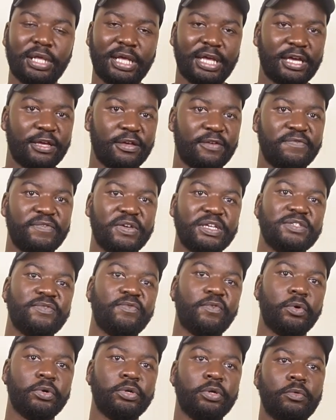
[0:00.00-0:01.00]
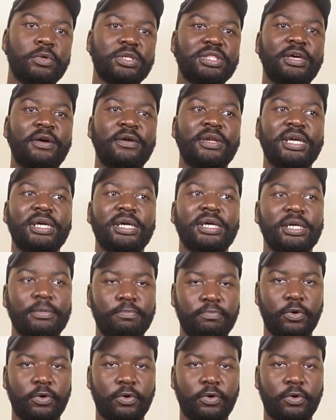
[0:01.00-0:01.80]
a fix for you without a